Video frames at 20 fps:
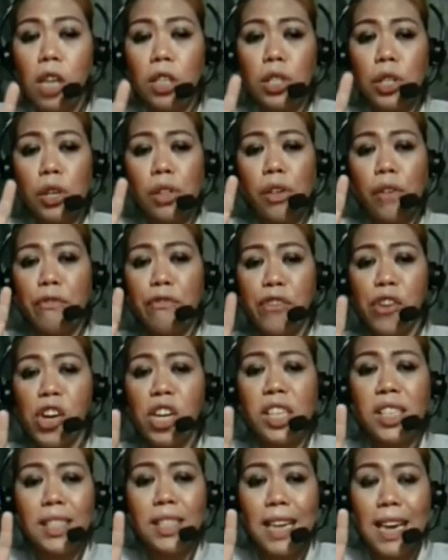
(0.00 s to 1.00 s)
So the
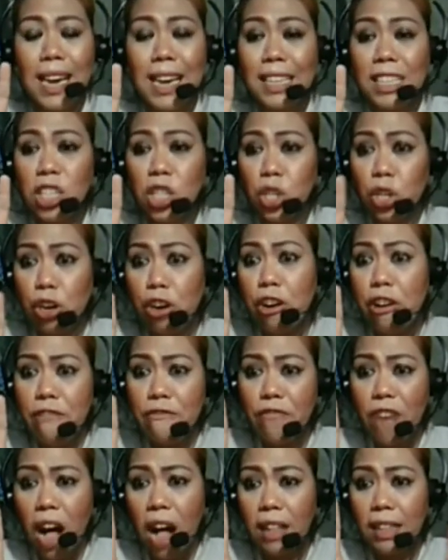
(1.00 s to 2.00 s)
first
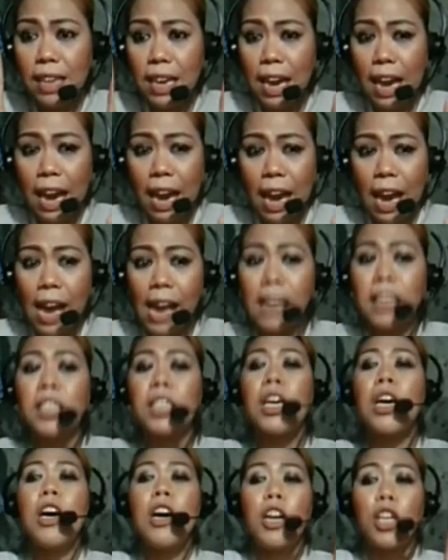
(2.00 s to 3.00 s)
interval is
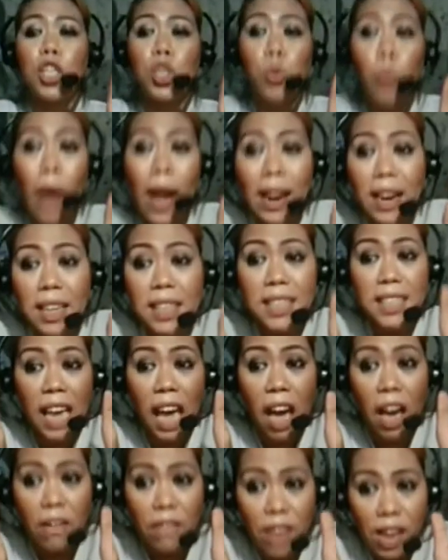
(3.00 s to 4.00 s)

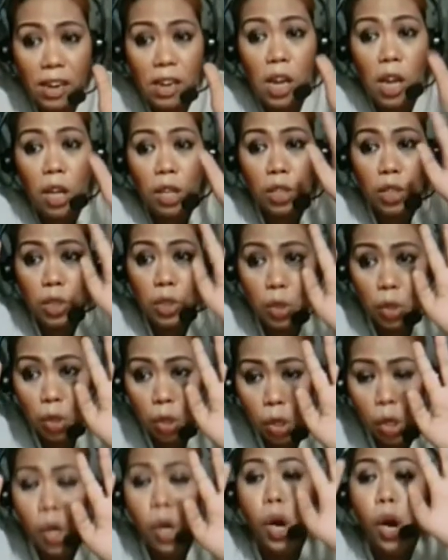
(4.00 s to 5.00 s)
27
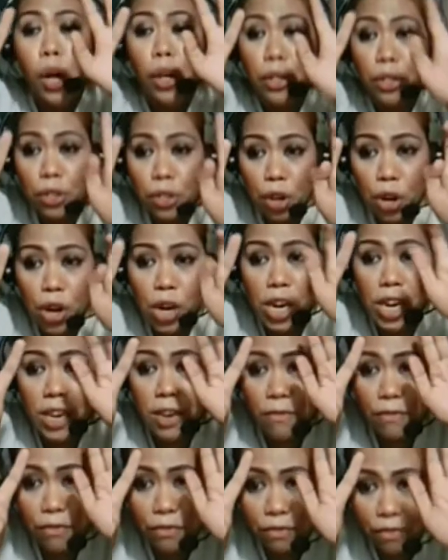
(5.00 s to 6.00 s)
to
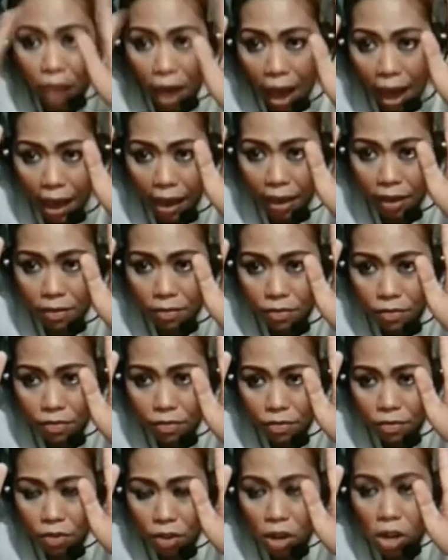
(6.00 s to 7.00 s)
35.
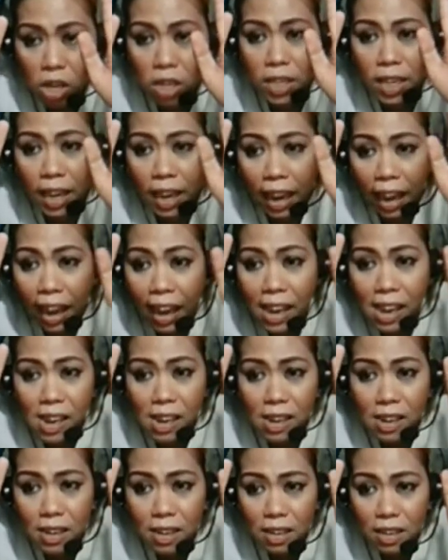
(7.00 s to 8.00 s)
Okay?
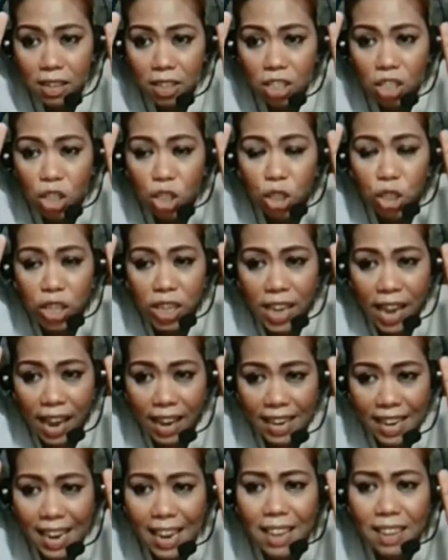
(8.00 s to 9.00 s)
Did you
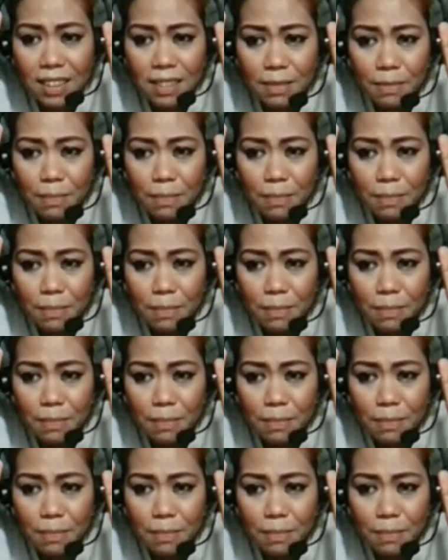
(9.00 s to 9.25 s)
get it?